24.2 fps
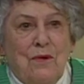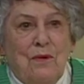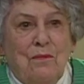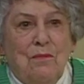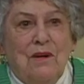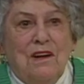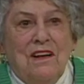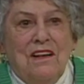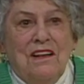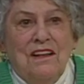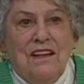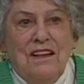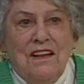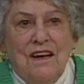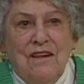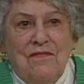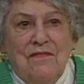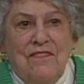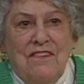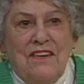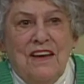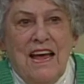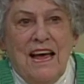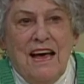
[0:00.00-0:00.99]
We would
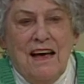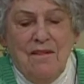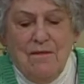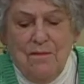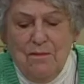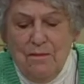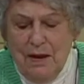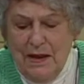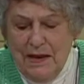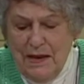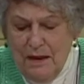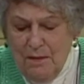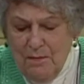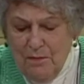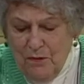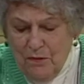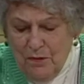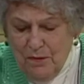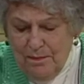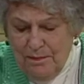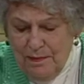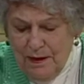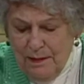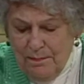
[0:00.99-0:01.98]
love to have many
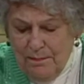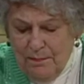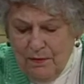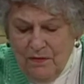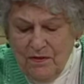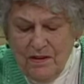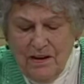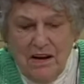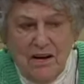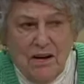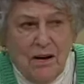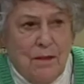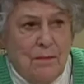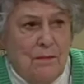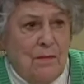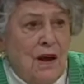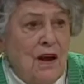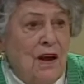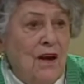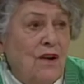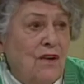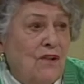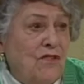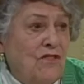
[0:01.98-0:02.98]
more people come,
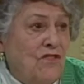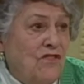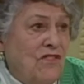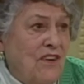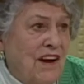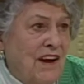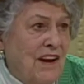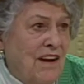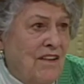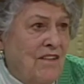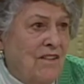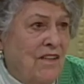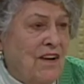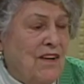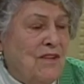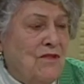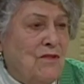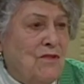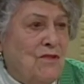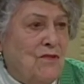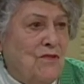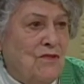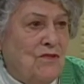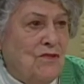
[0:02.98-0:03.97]
share a
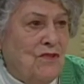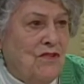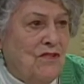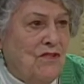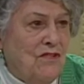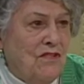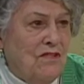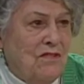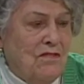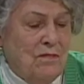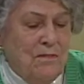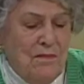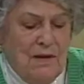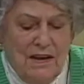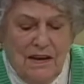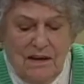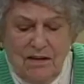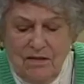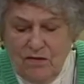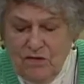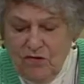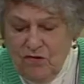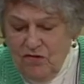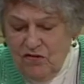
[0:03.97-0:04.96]
nutritious
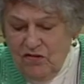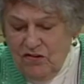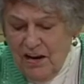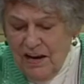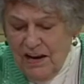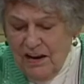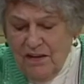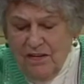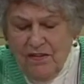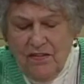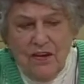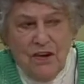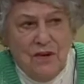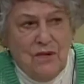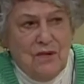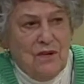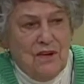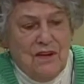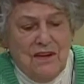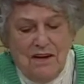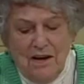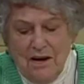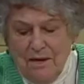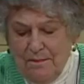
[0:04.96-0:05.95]
meal, share the
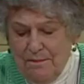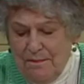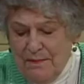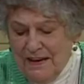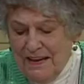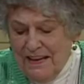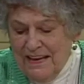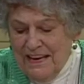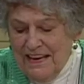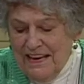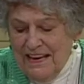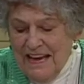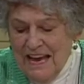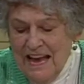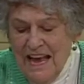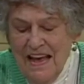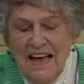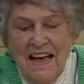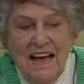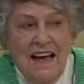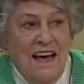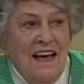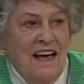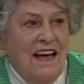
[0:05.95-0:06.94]
good company,
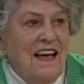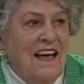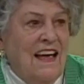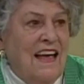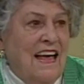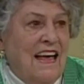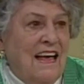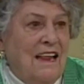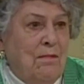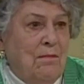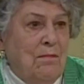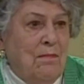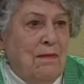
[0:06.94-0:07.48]
and